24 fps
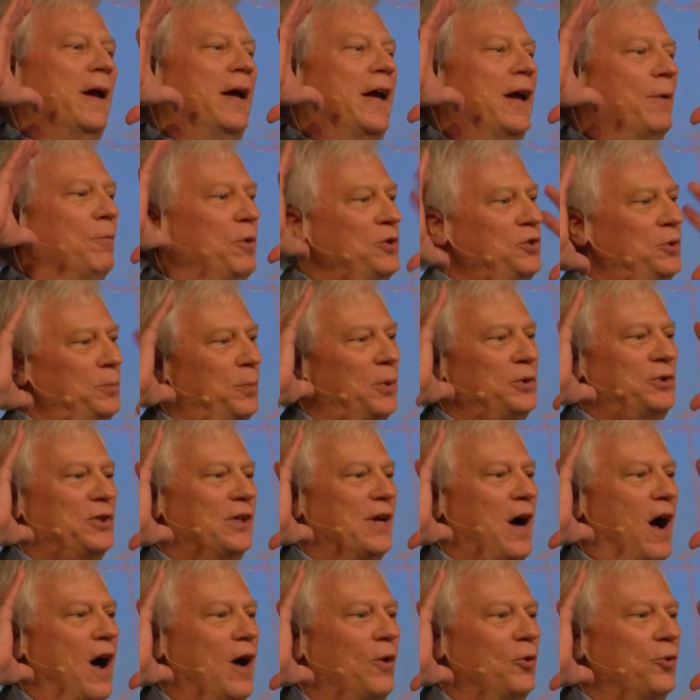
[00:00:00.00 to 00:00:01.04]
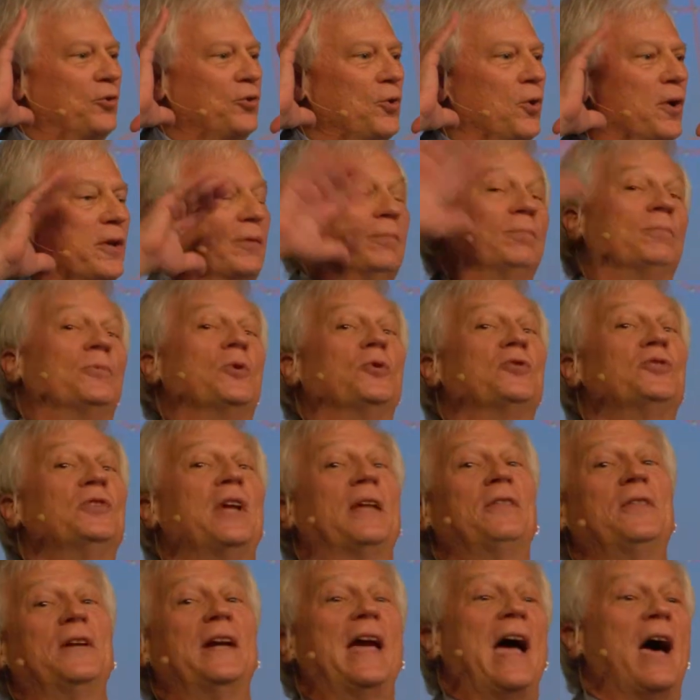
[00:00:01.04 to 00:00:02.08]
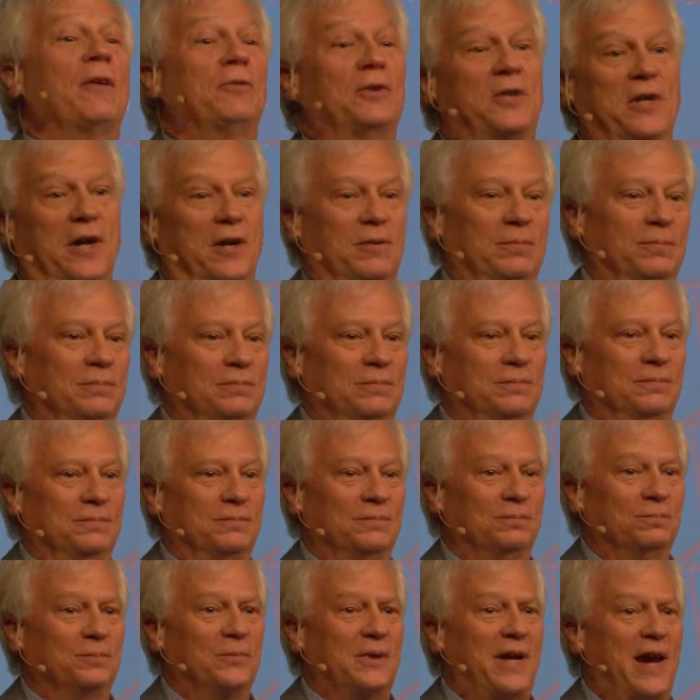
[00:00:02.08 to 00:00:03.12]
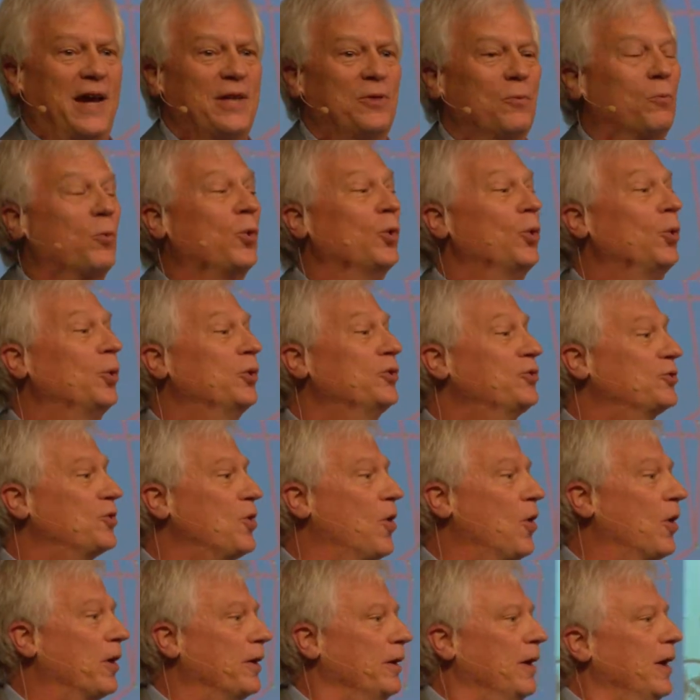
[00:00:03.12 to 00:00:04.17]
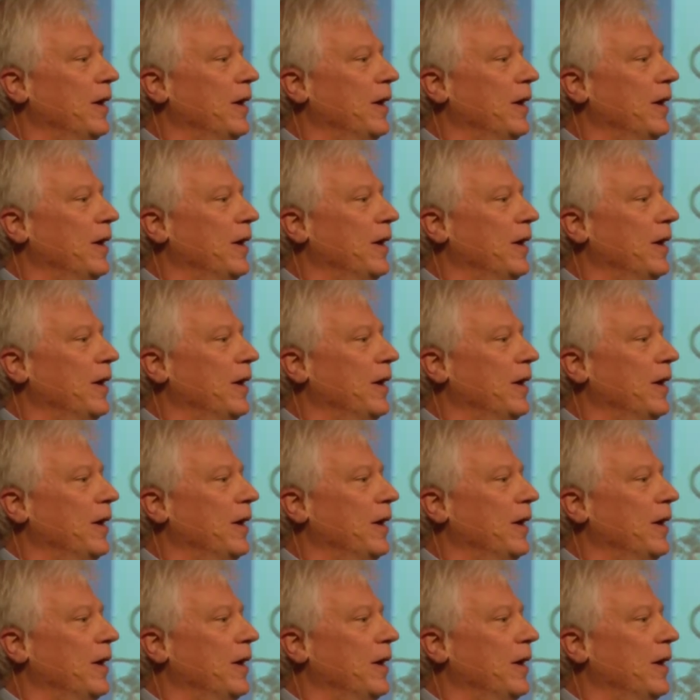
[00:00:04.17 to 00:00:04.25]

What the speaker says: and once you put the goggles on, there's nothing out there. Okay, the world is gone.